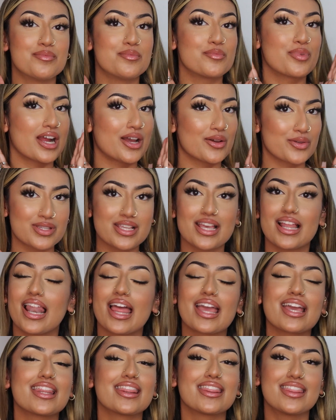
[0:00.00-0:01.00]
brows
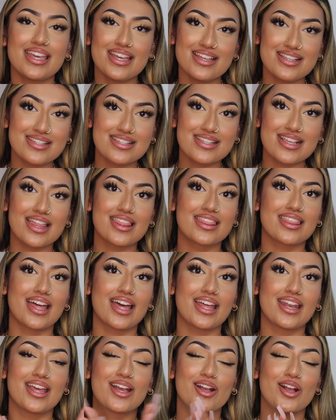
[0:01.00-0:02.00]
like this,
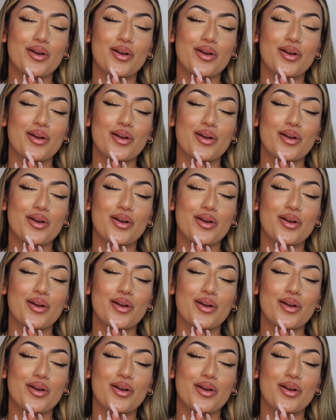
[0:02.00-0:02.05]
then